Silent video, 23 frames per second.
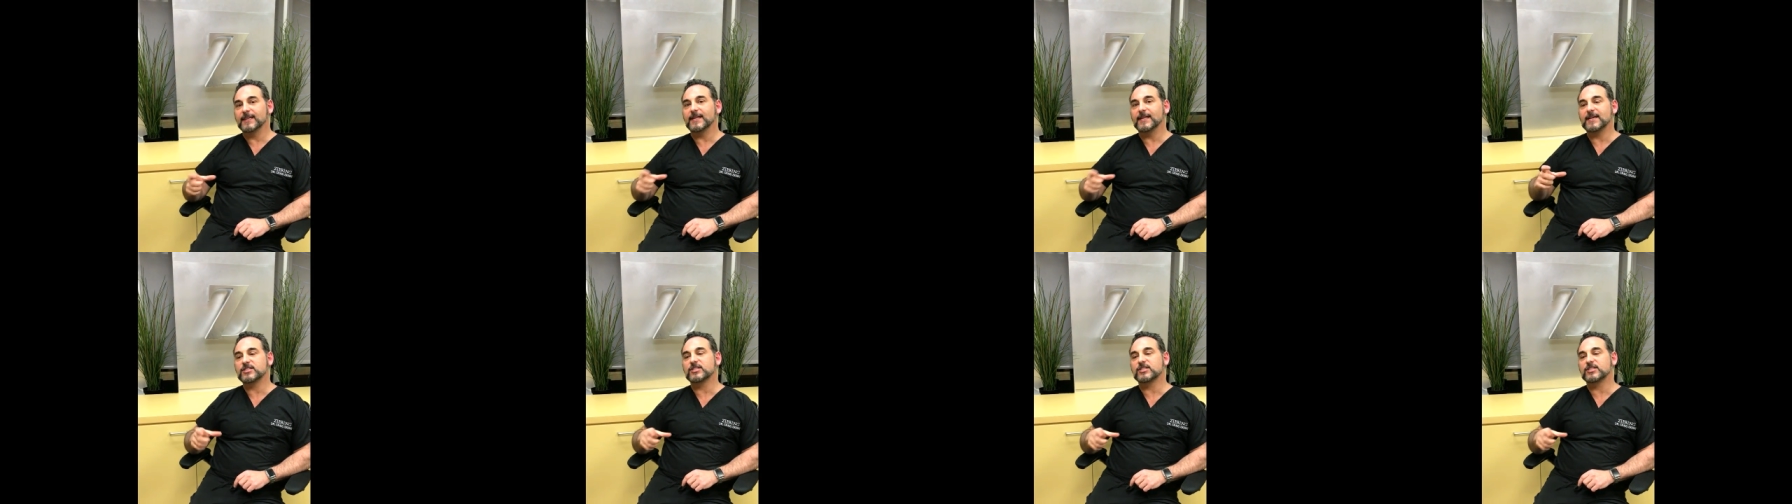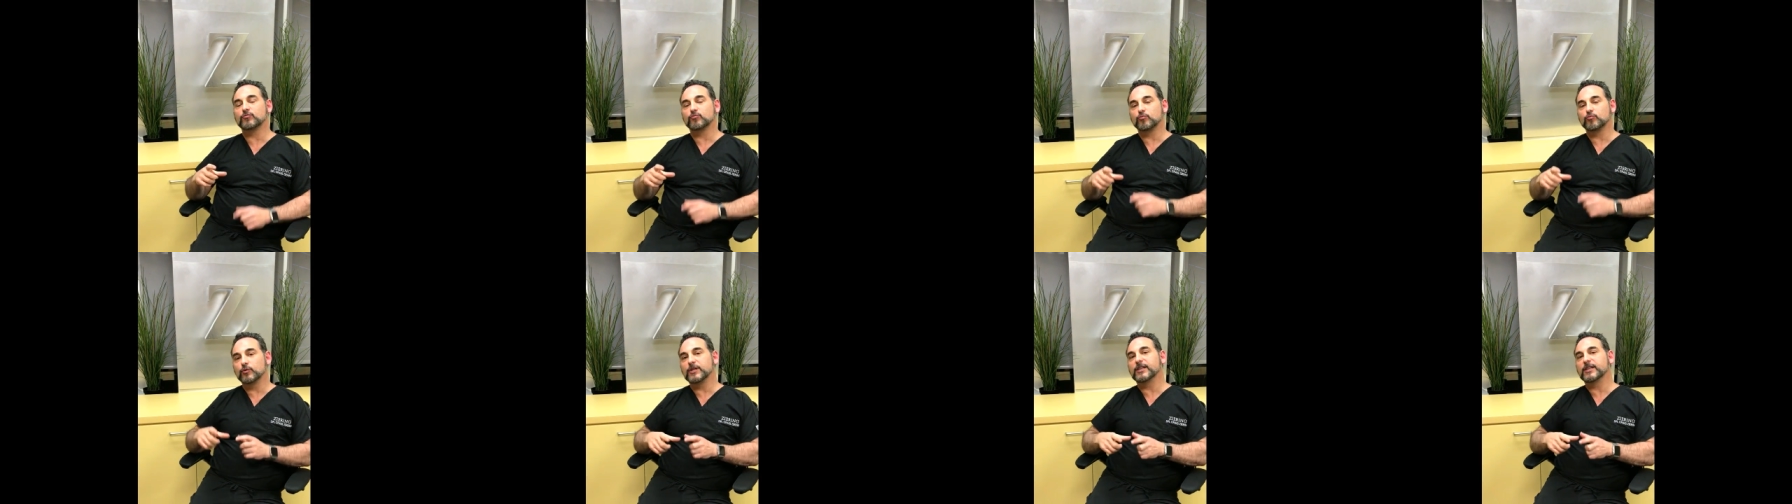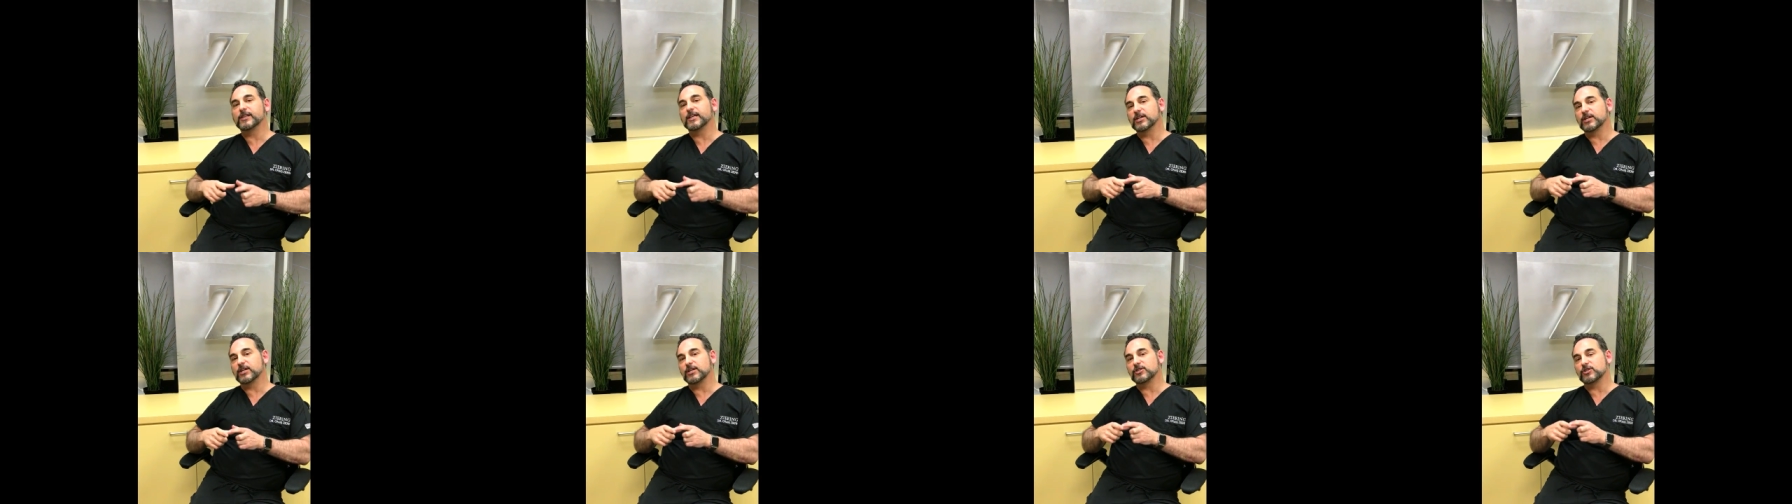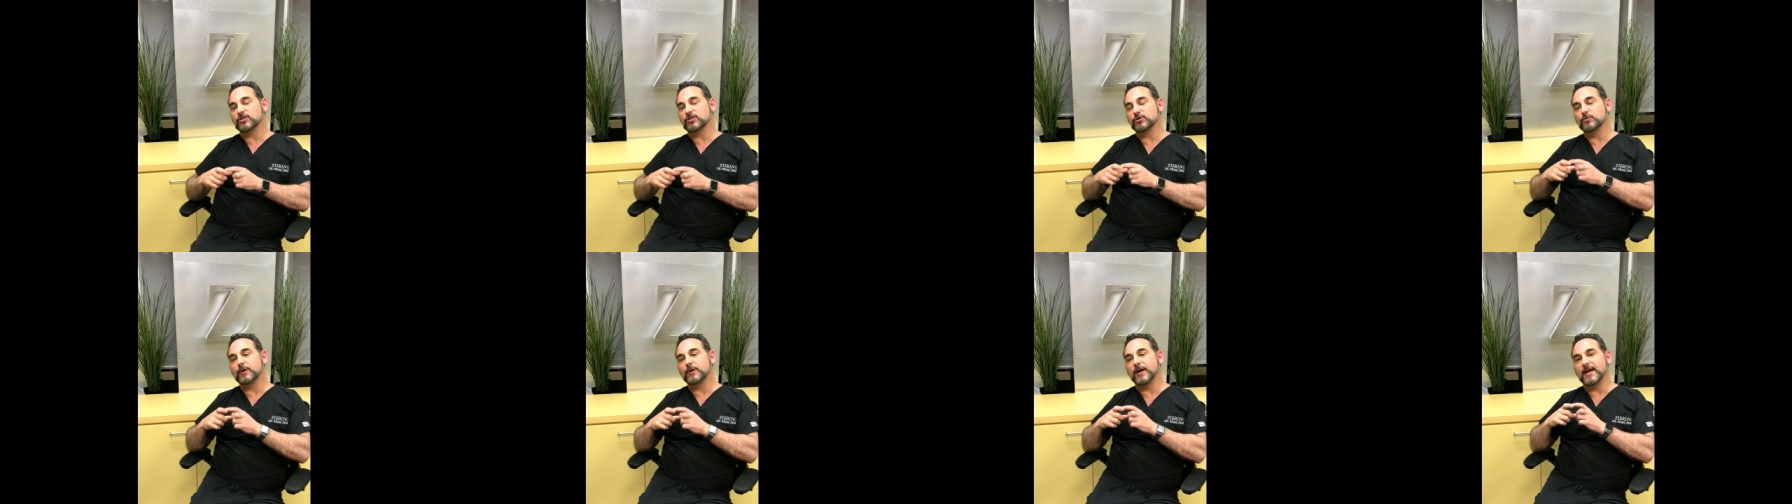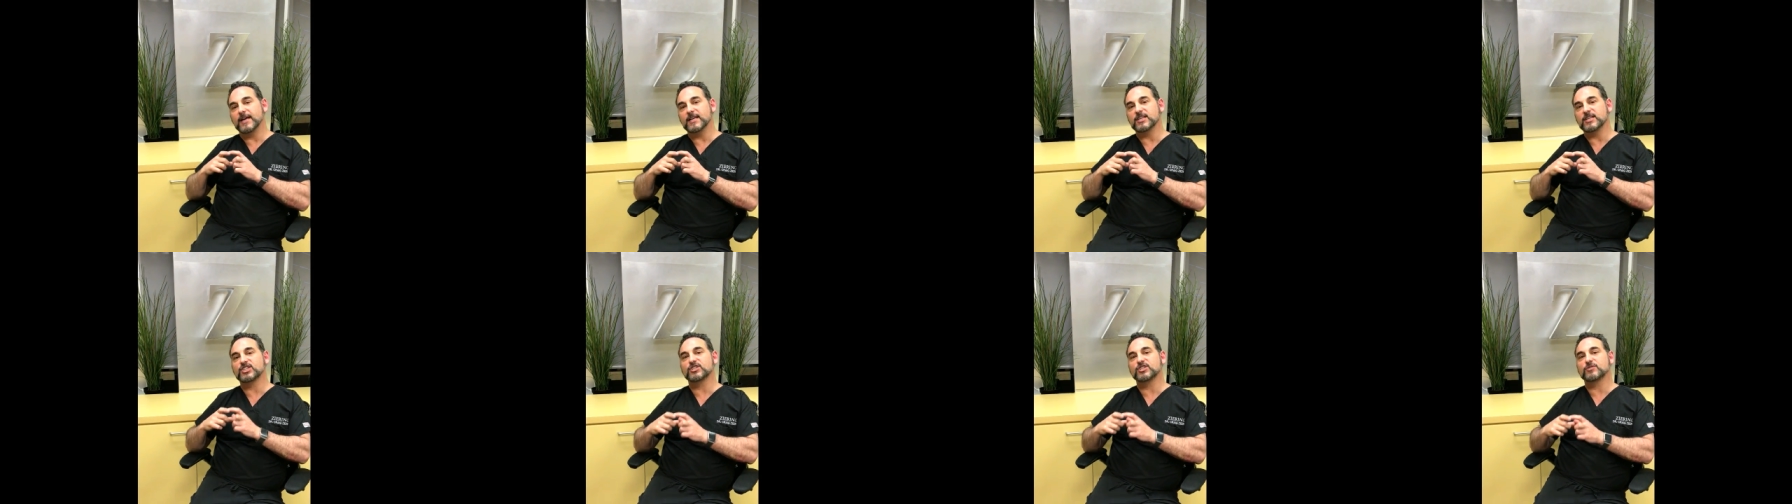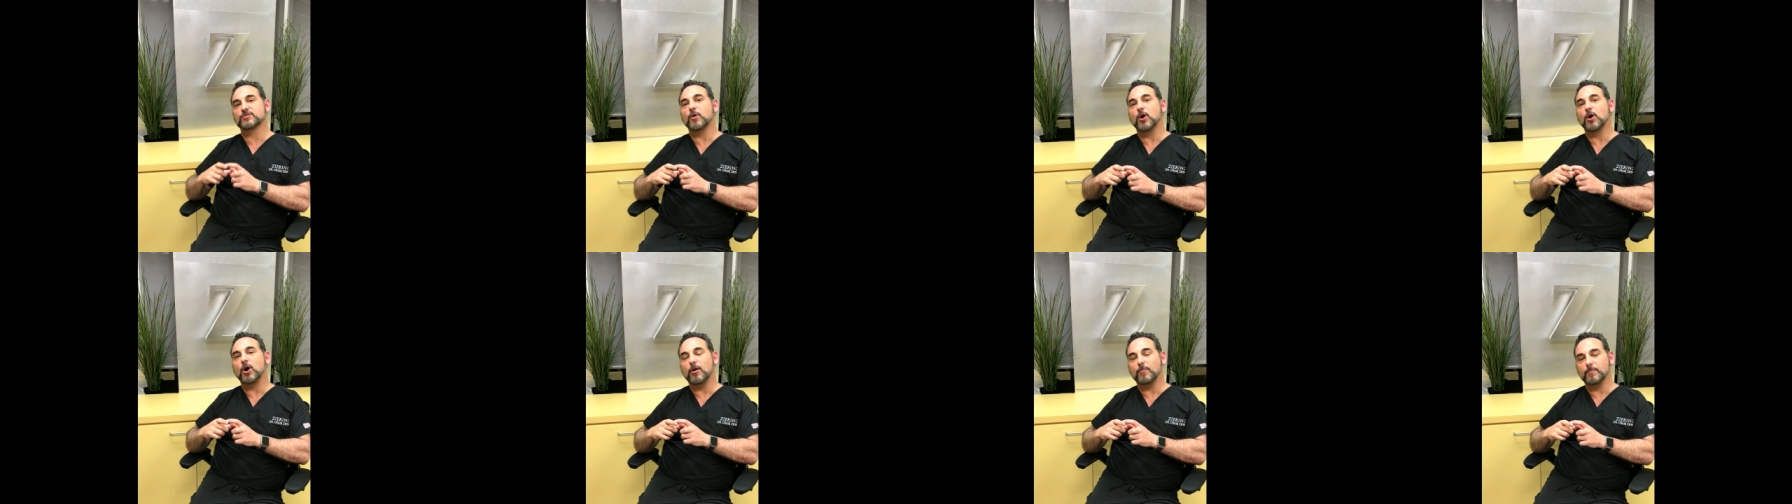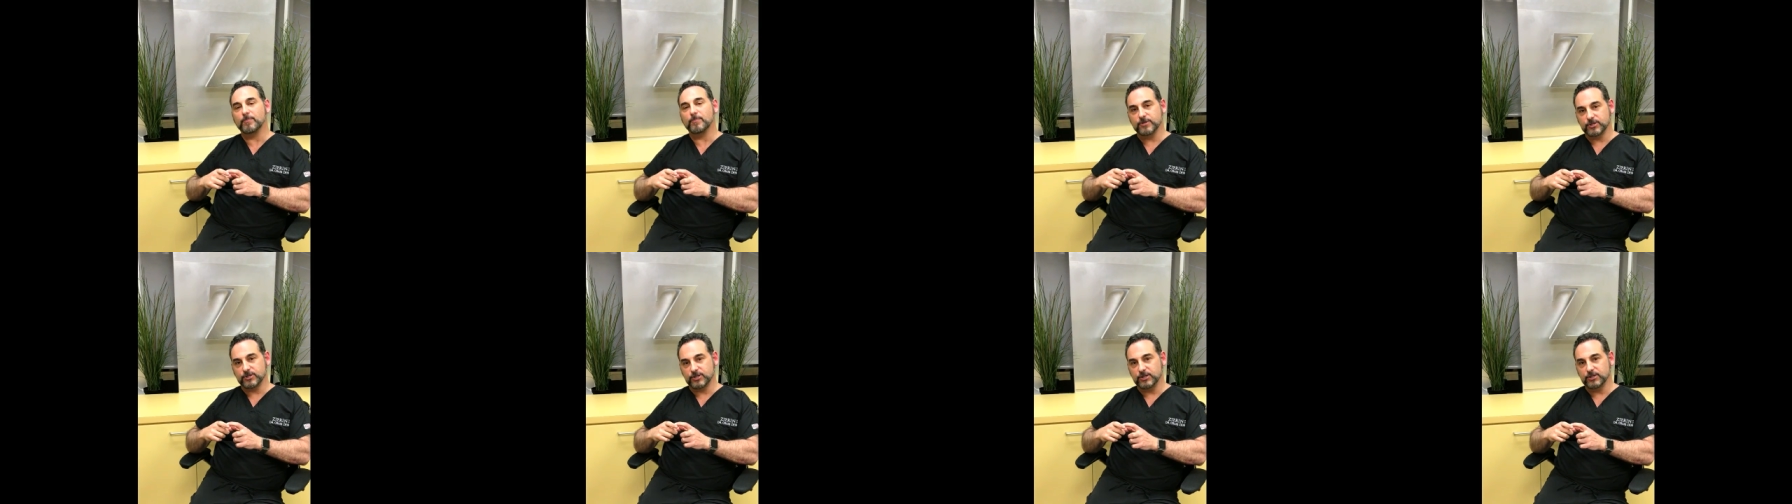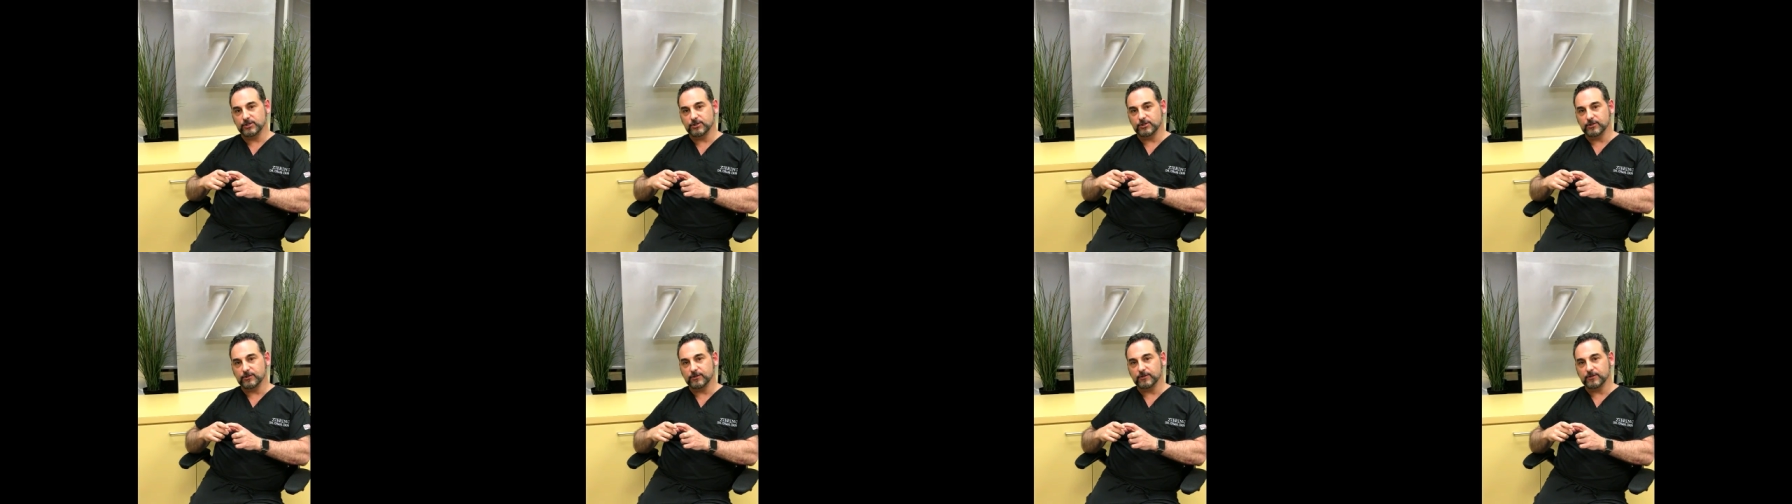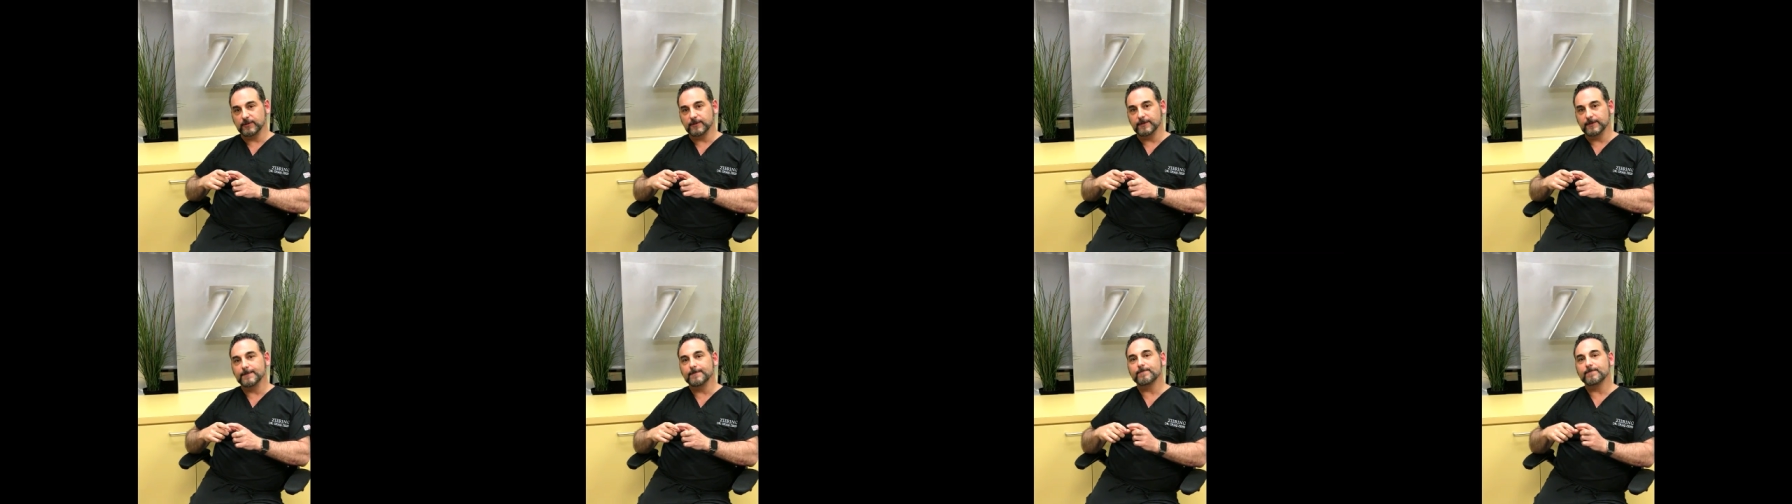unless they're really going to do a small procedure,